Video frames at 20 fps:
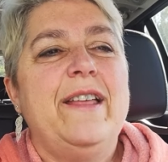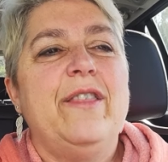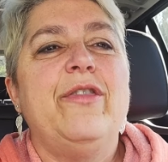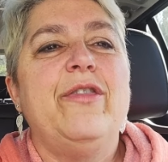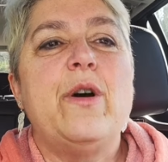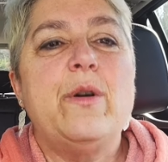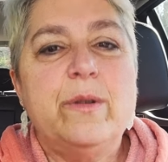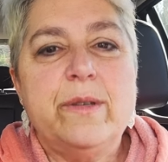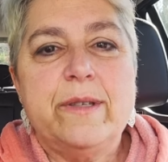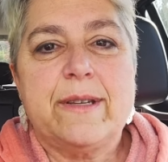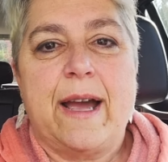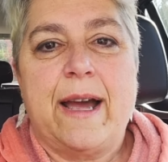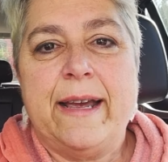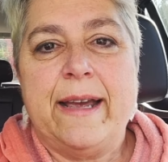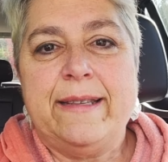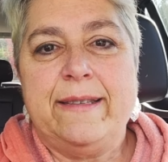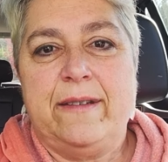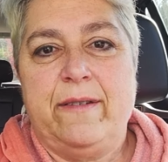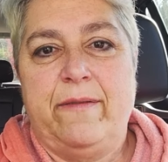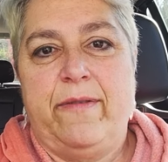Those
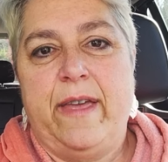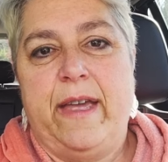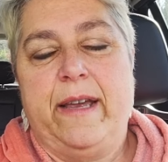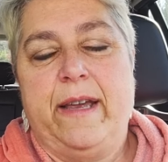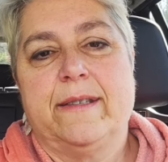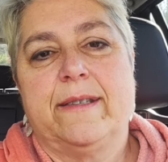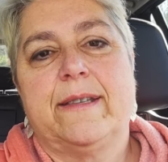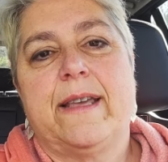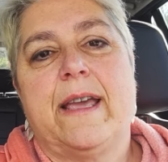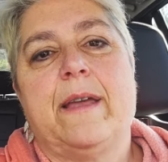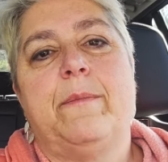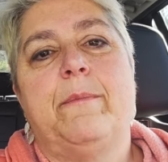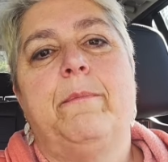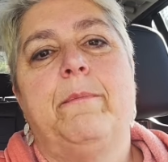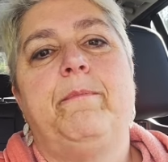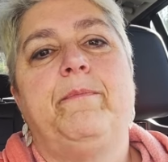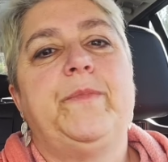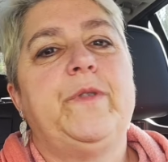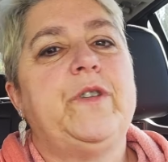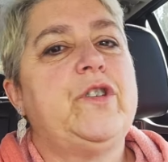kinds of things can
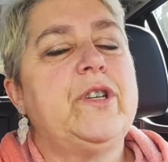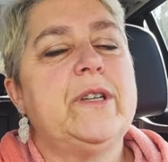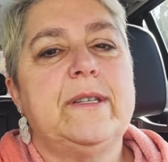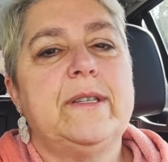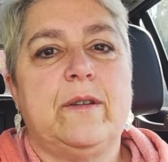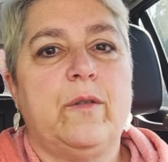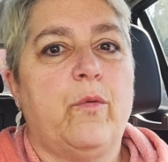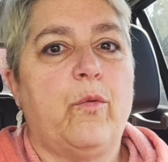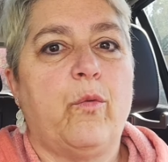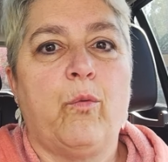just